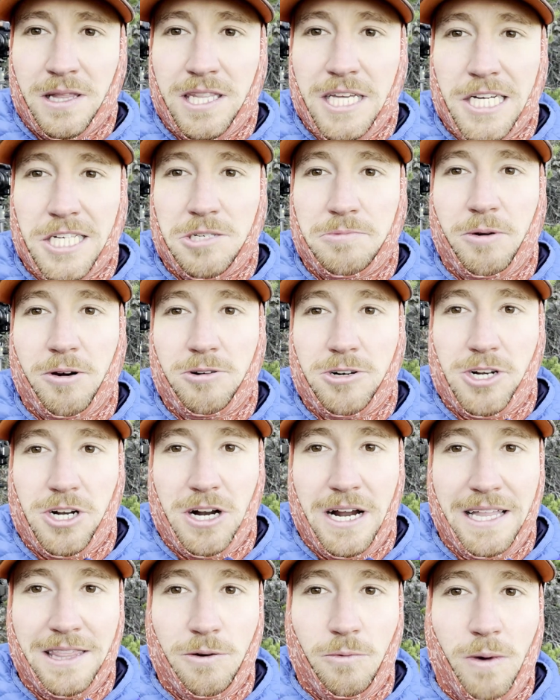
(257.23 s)
the exposure
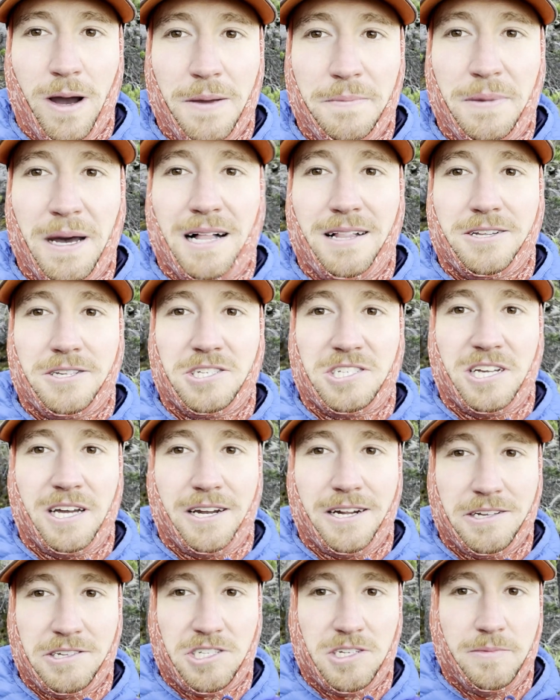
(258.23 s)
and the white balance
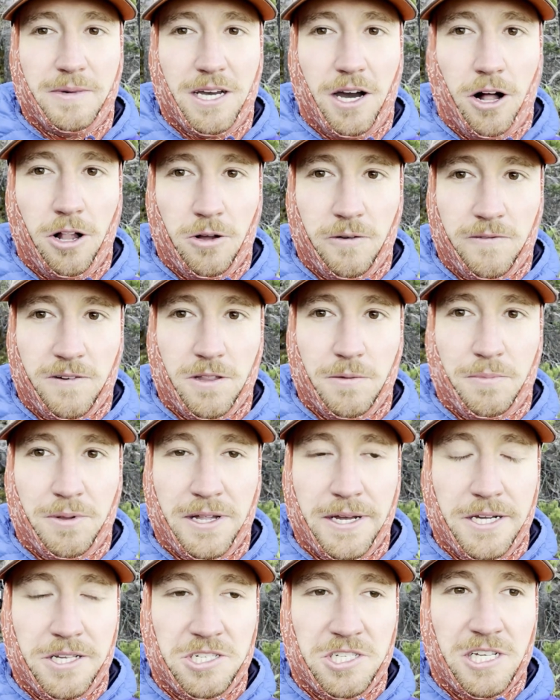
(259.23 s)
settings to be all over the
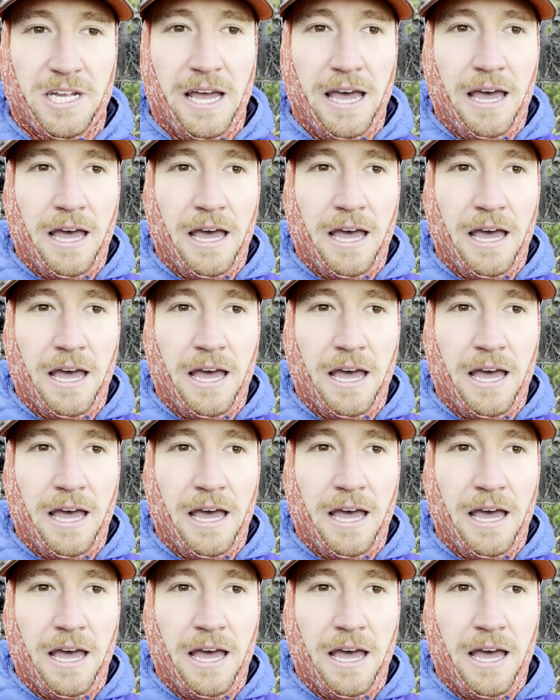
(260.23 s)
place,